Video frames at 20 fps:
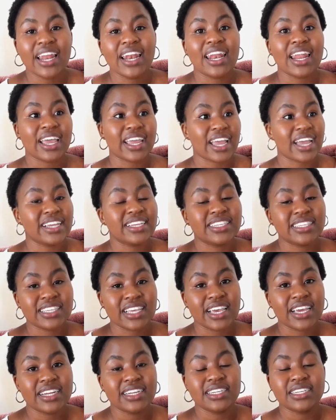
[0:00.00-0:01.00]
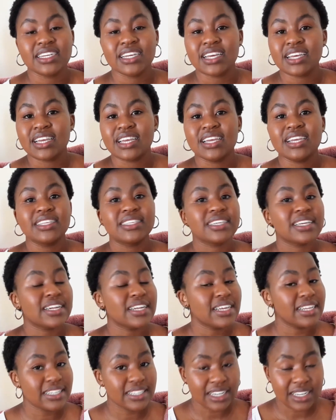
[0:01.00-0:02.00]
Like I said, it's an
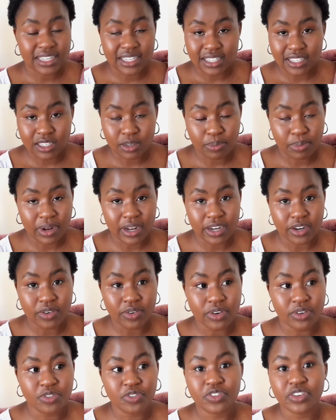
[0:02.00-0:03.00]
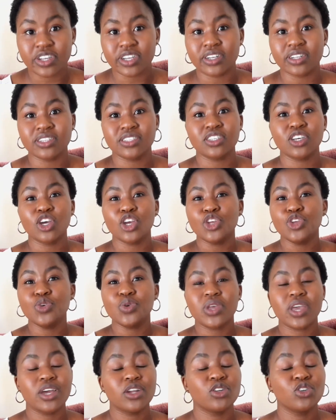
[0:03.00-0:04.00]
interdisciplinary field. You
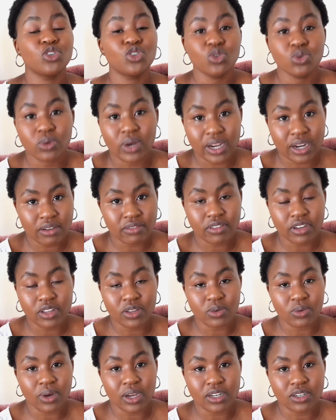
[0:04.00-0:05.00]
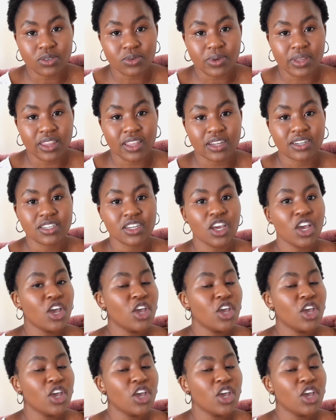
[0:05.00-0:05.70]
can do whatever you want with it.